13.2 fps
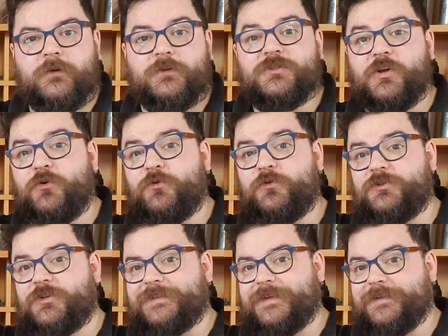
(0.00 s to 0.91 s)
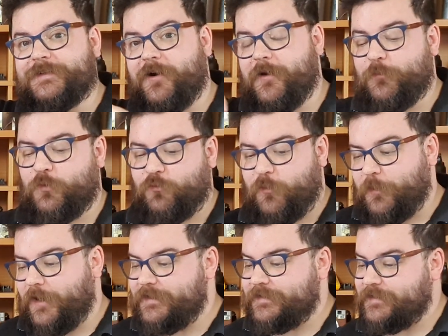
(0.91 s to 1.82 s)
So just as I'm
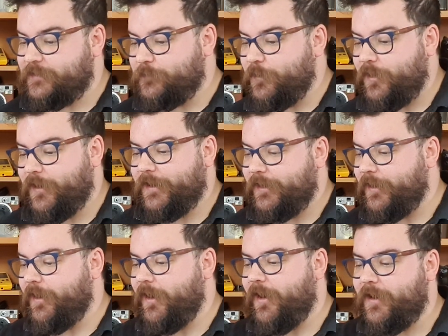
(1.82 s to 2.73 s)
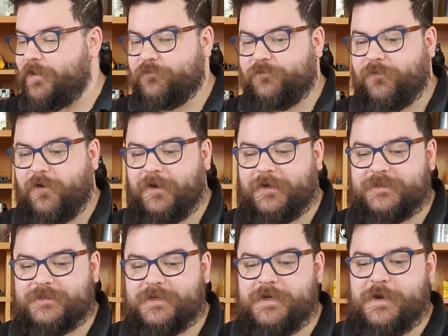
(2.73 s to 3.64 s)
replacing my uh, iron
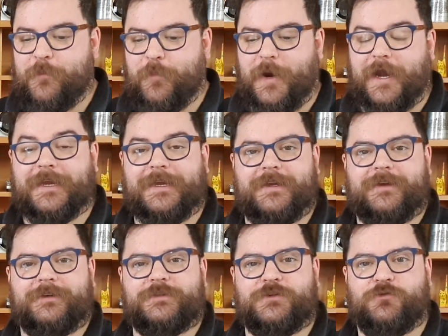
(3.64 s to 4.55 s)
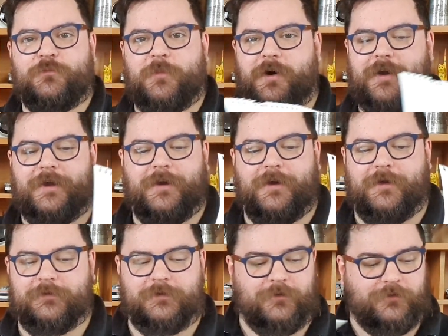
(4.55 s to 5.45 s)
filings back into my uh,
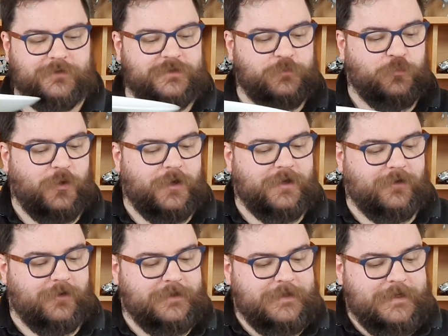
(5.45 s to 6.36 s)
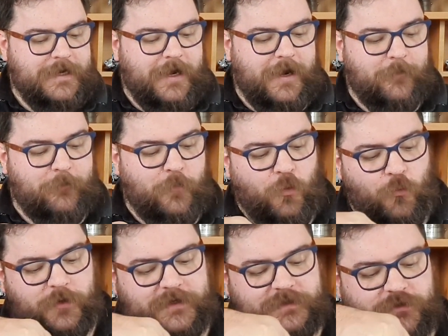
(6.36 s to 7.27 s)
little sprinkler, um,
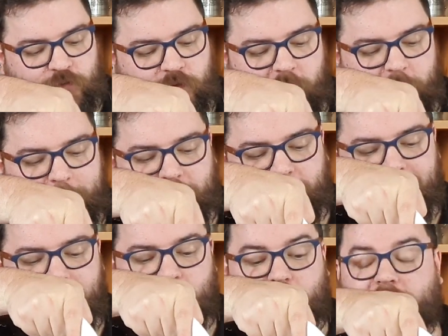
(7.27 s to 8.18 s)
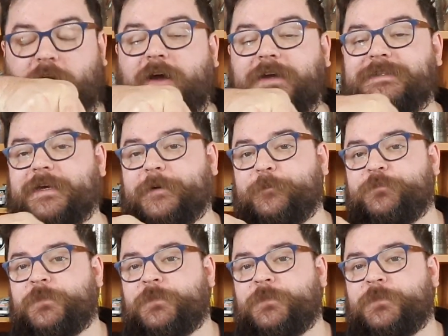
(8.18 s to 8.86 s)
we can talk about our lighting.